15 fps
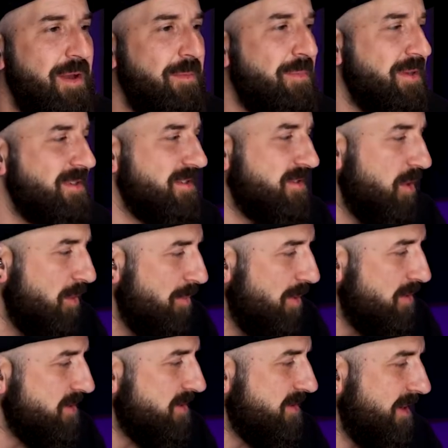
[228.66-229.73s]
been in business
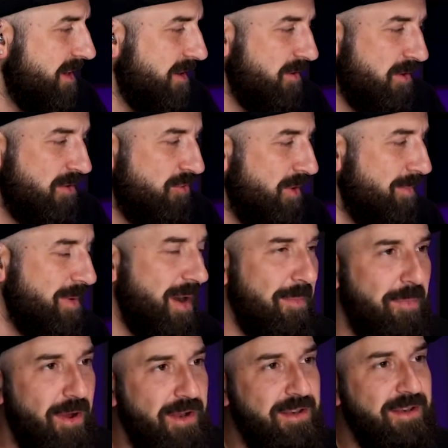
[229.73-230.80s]
almost creeping
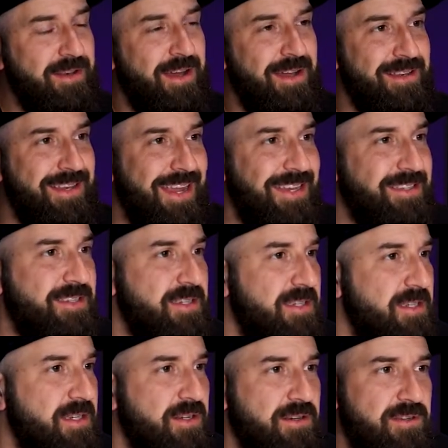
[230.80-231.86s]
up on
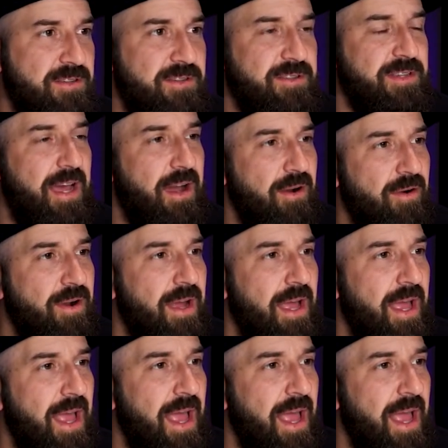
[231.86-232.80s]
19 years now,